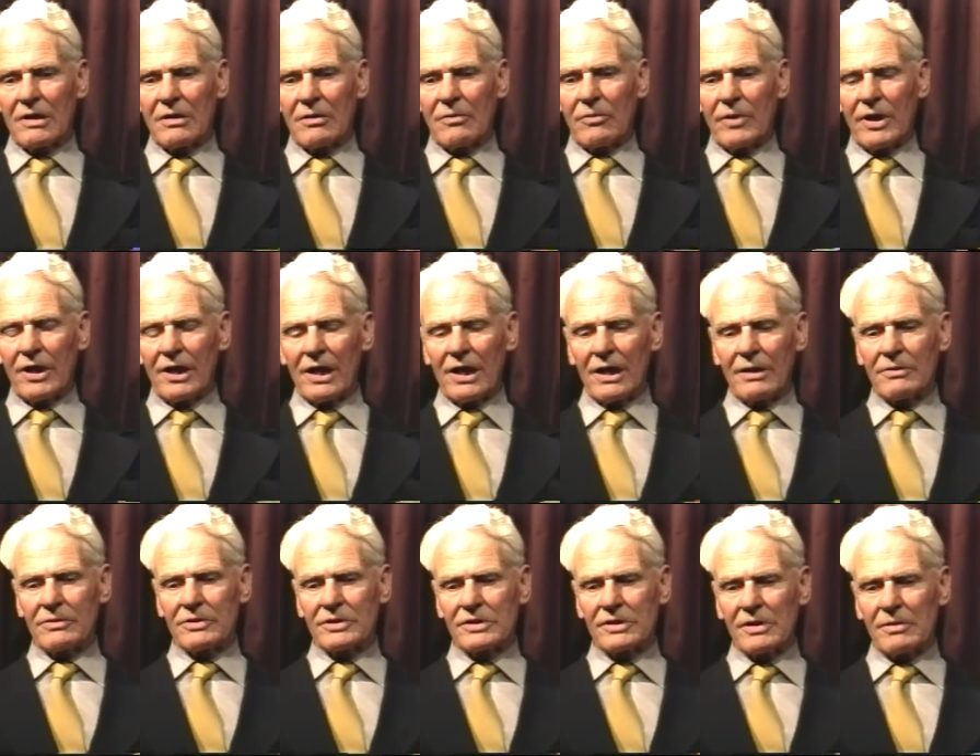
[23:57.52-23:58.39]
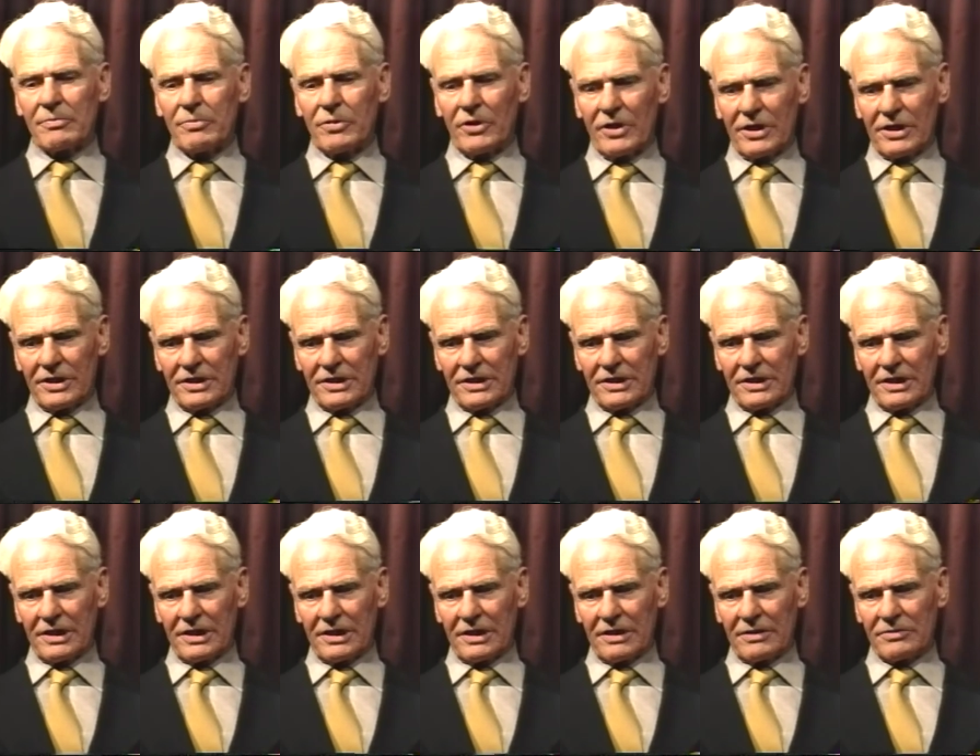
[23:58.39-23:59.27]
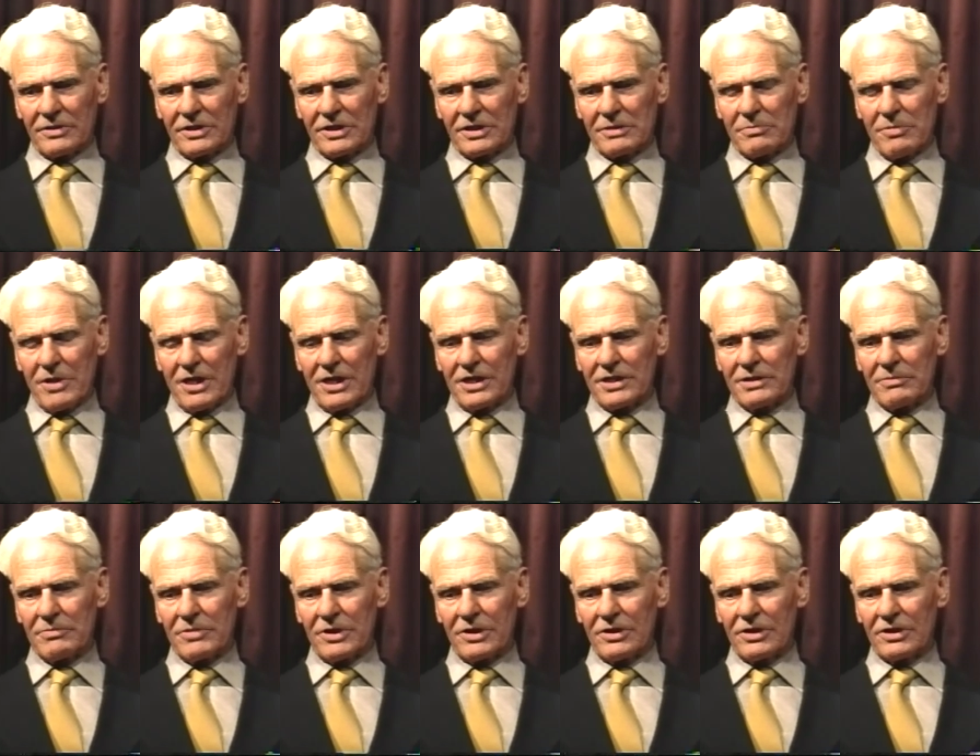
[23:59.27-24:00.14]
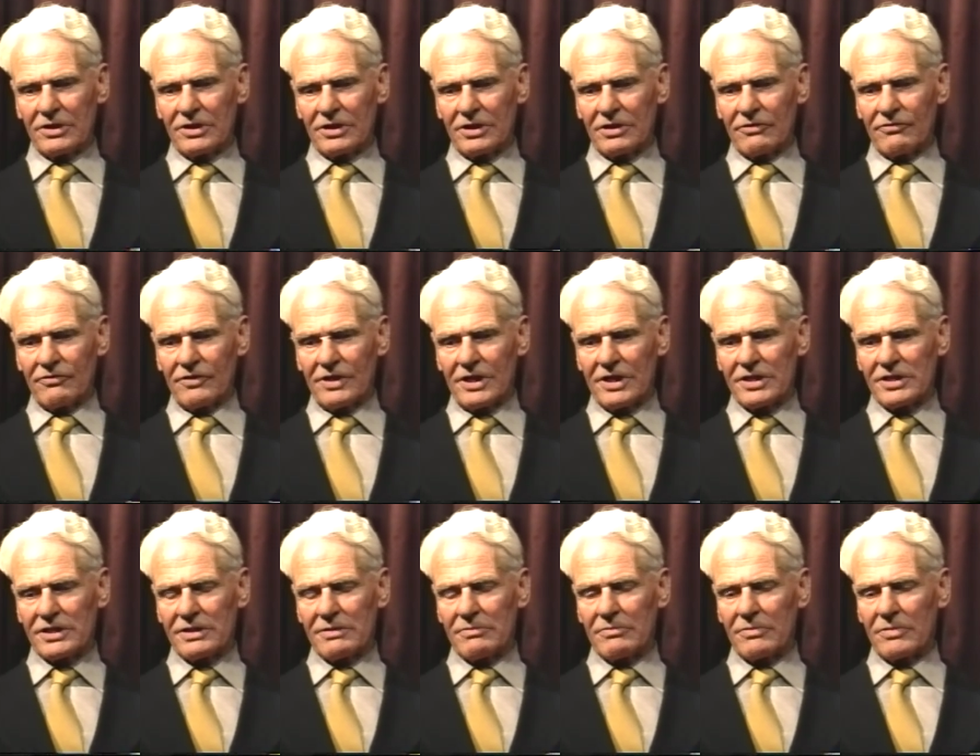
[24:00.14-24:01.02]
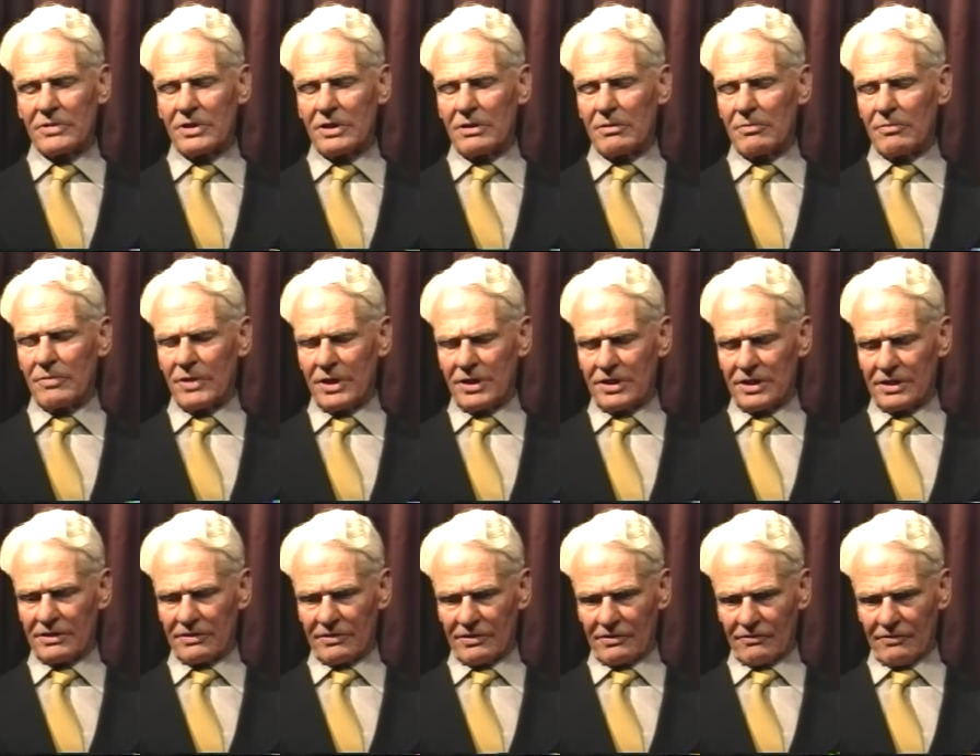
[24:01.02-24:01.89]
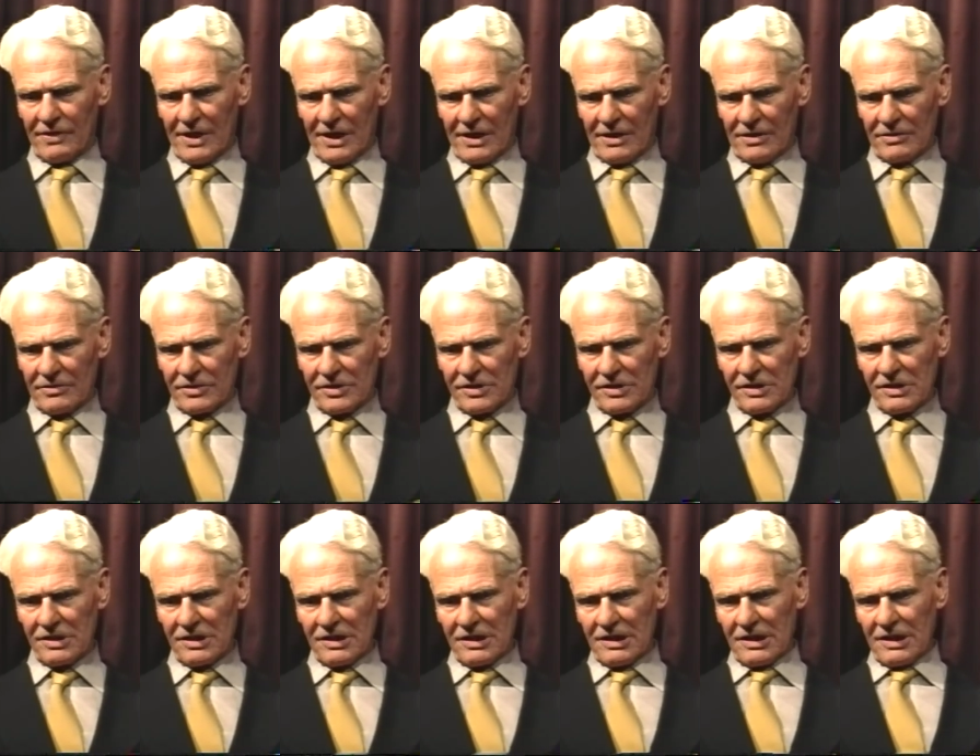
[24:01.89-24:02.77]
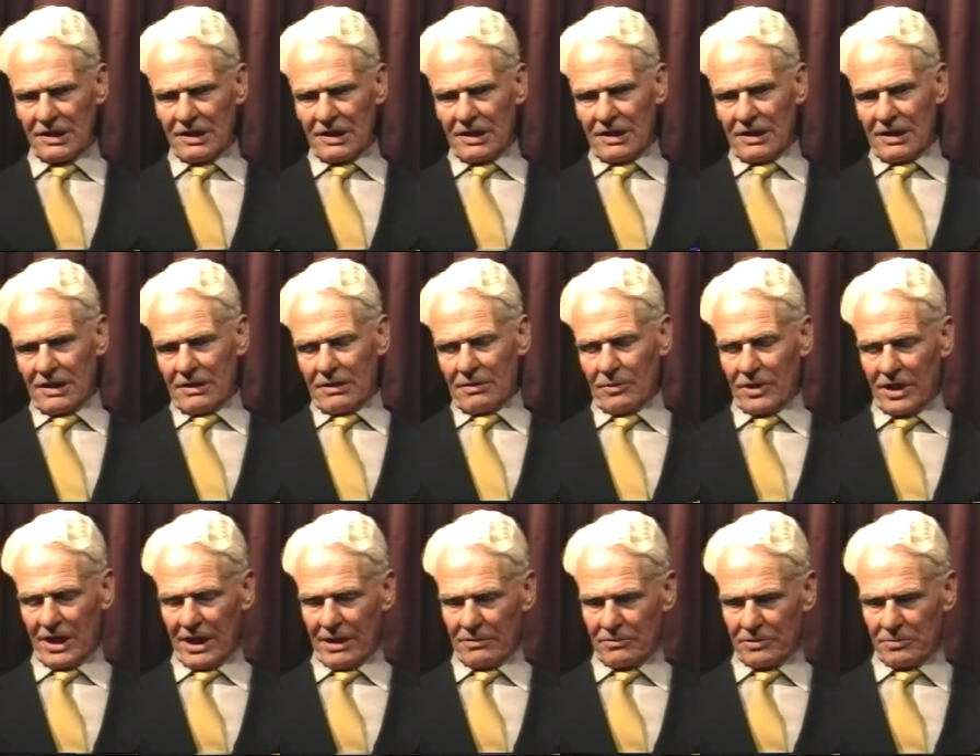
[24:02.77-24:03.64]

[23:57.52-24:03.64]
when I was appointed here, it was explained to me that at the first meeting of the fellows, when I